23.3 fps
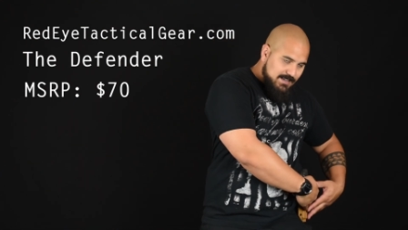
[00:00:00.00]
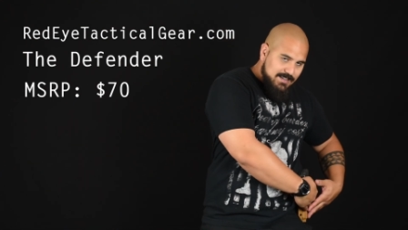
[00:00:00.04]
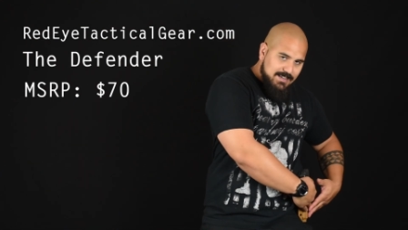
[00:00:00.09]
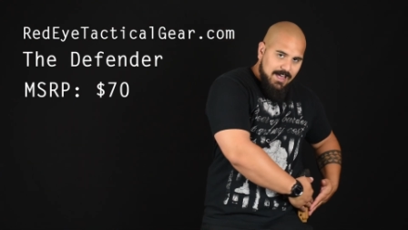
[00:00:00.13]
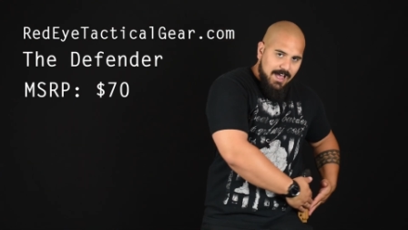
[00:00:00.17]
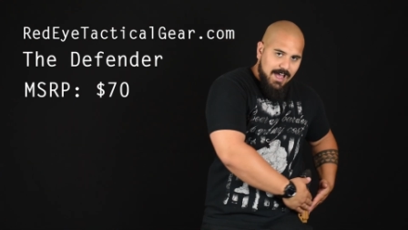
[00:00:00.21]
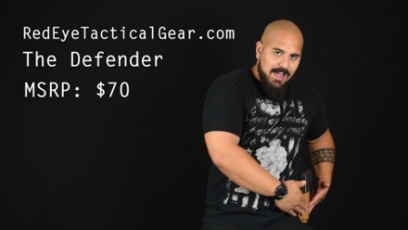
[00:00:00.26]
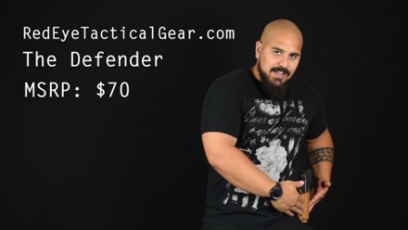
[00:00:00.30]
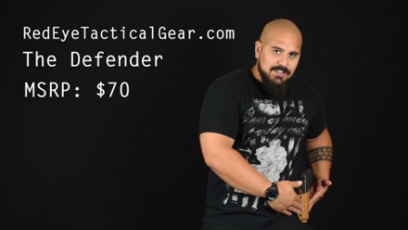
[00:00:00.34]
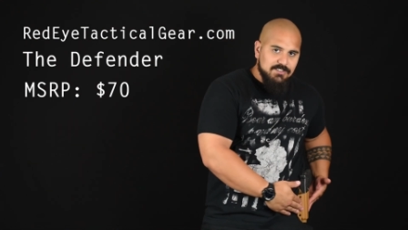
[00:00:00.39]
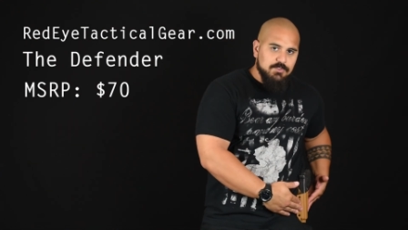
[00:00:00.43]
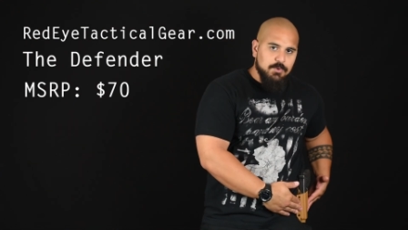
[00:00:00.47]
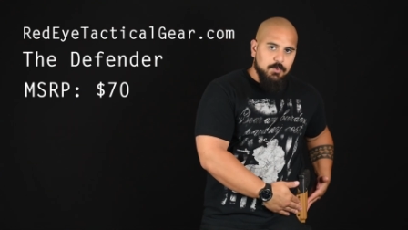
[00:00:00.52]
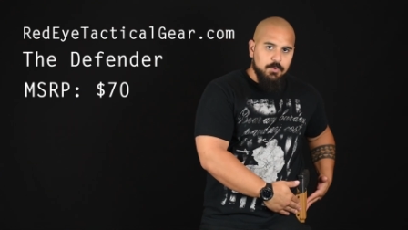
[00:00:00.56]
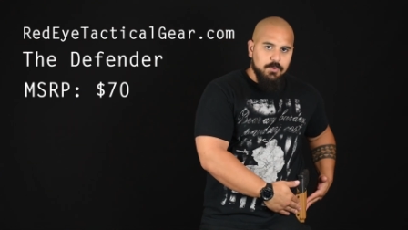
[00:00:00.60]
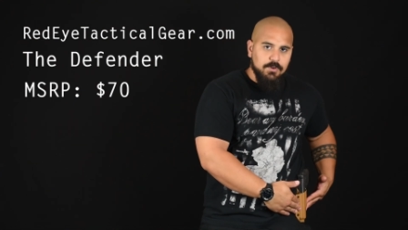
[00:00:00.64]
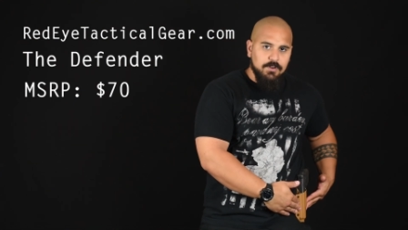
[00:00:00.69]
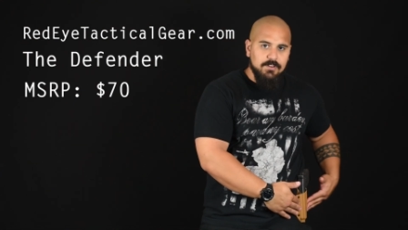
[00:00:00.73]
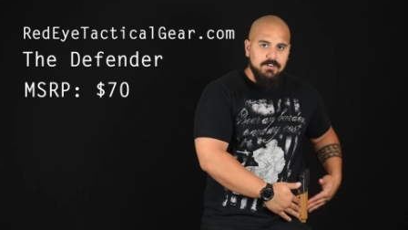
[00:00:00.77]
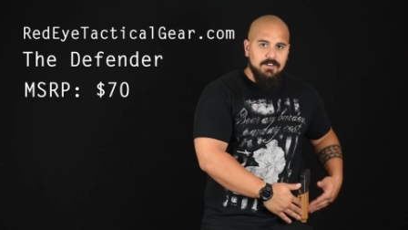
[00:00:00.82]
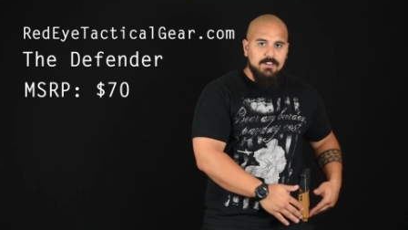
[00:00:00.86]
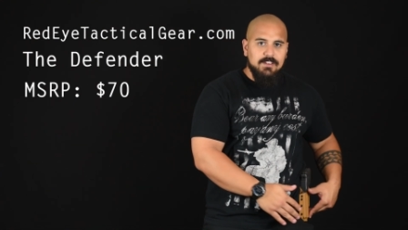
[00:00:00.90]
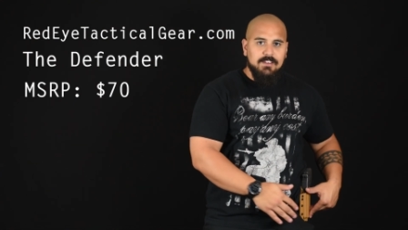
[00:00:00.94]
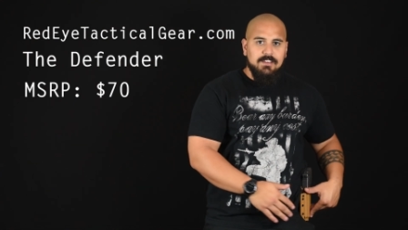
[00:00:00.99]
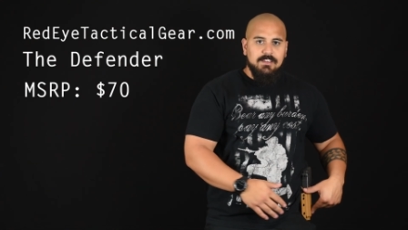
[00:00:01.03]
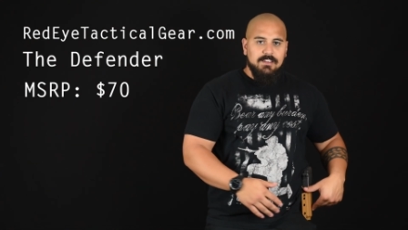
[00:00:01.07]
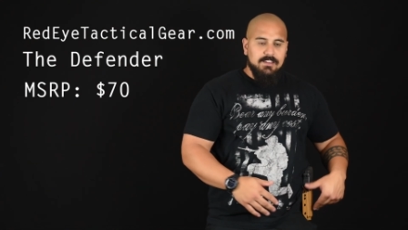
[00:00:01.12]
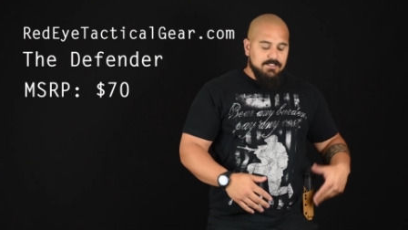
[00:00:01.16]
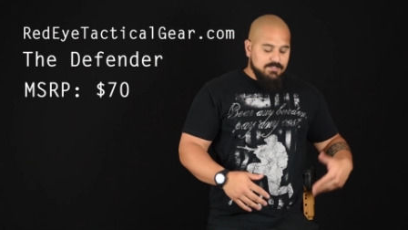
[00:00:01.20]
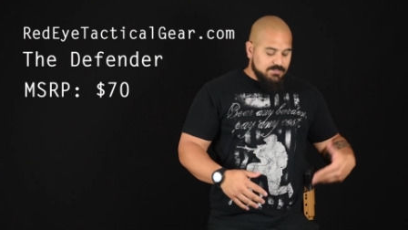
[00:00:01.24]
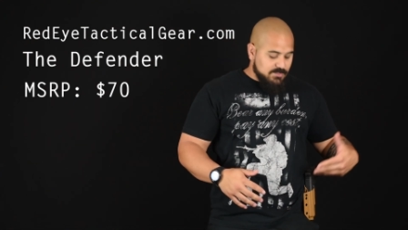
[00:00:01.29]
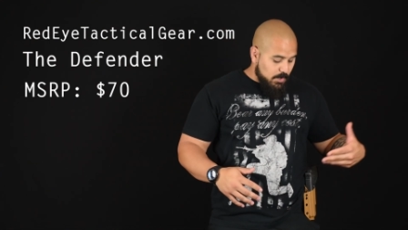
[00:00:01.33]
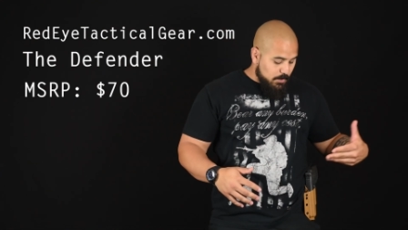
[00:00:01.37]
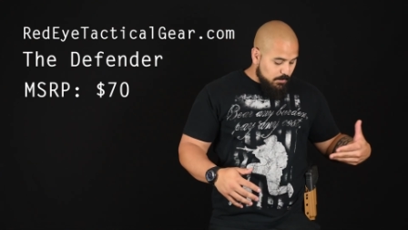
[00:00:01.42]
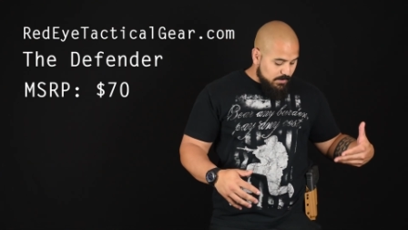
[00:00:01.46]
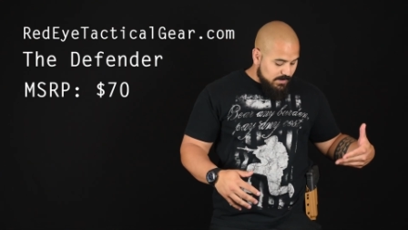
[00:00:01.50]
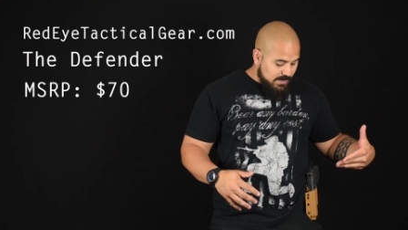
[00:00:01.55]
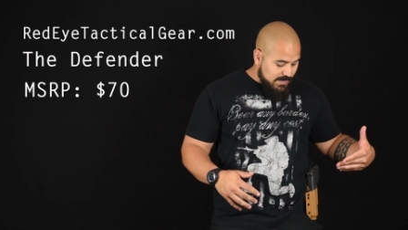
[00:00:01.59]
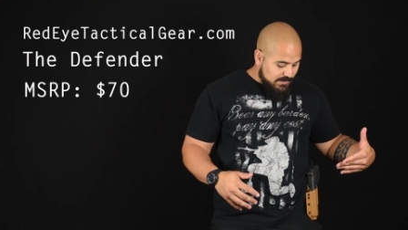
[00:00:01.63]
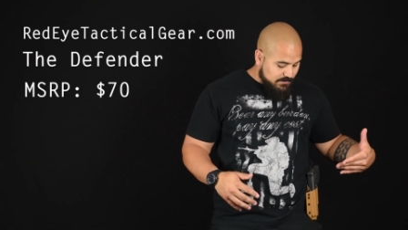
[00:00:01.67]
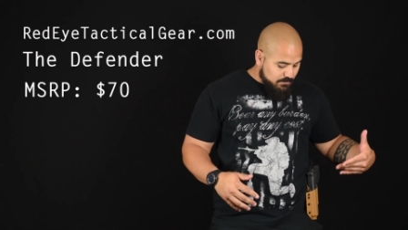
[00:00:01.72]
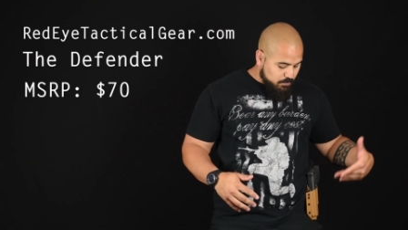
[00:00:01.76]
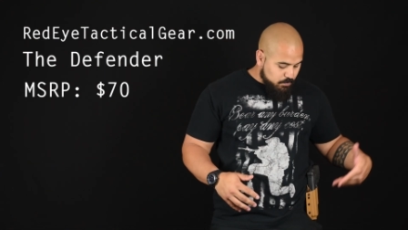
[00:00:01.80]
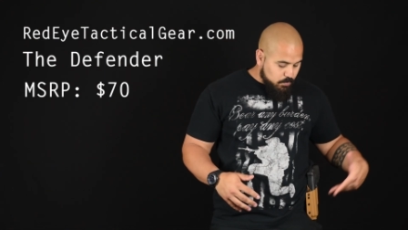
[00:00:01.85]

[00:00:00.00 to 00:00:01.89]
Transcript: contour. So it's